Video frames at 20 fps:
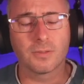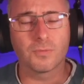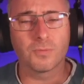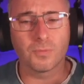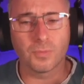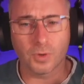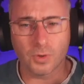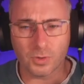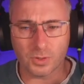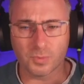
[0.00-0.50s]

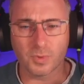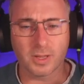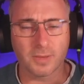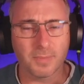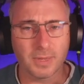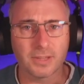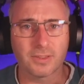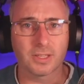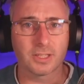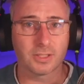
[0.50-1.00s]
course, one of the
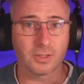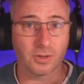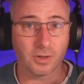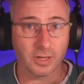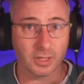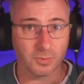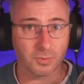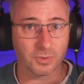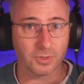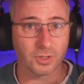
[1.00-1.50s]
big things you're going
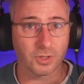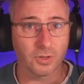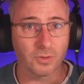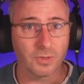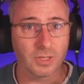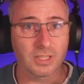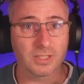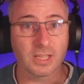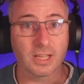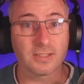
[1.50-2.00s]
to want to know
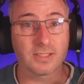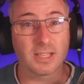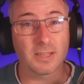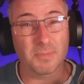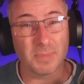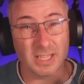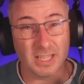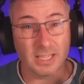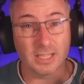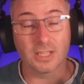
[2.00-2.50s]
is, has there
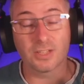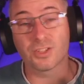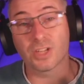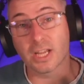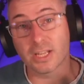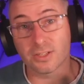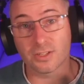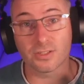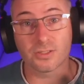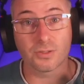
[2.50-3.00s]
been any
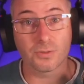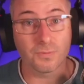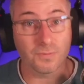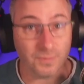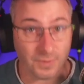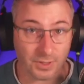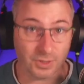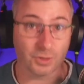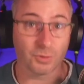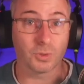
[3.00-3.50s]
changes to
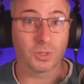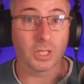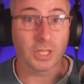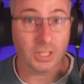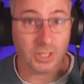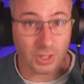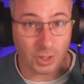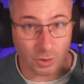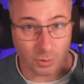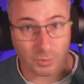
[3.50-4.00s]
visual
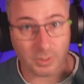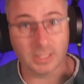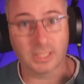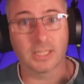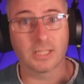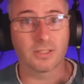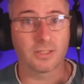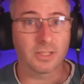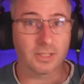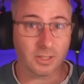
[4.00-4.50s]

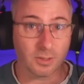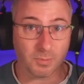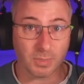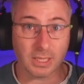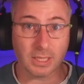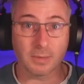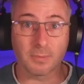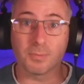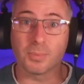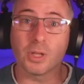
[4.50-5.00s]
acuities? This could
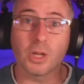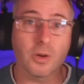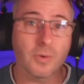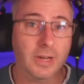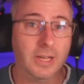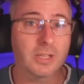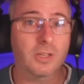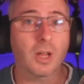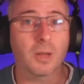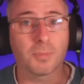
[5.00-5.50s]
be
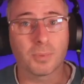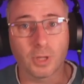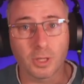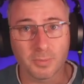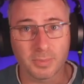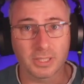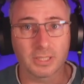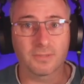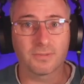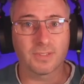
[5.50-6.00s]
blurring,
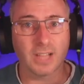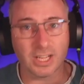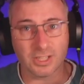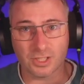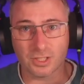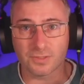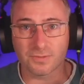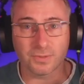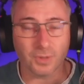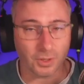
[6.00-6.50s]
diplopia,
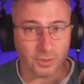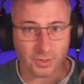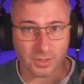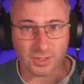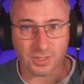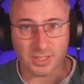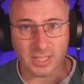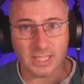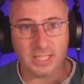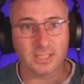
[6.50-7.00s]
flashes,
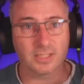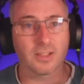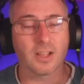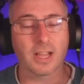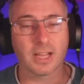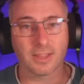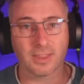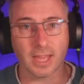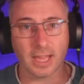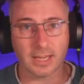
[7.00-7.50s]
floaters, things
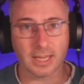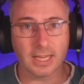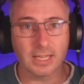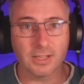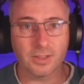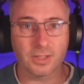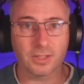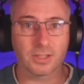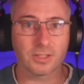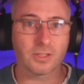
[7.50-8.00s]
like that.
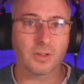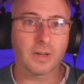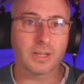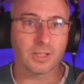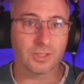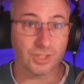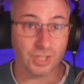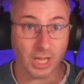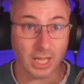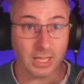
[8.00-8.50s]
Anything that's going to
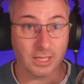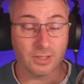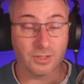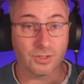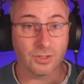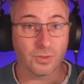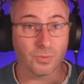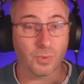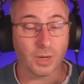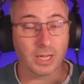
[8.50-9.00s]

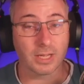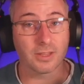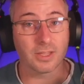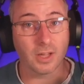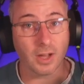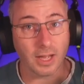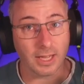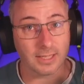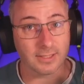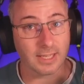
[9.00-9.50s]
change the way the
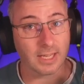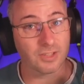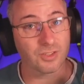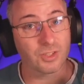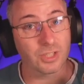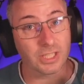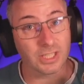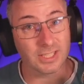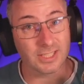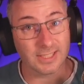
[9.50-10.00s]
eye is
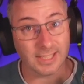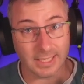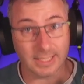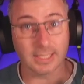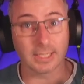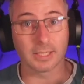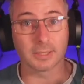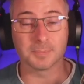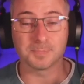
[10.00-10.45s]
actually seeing.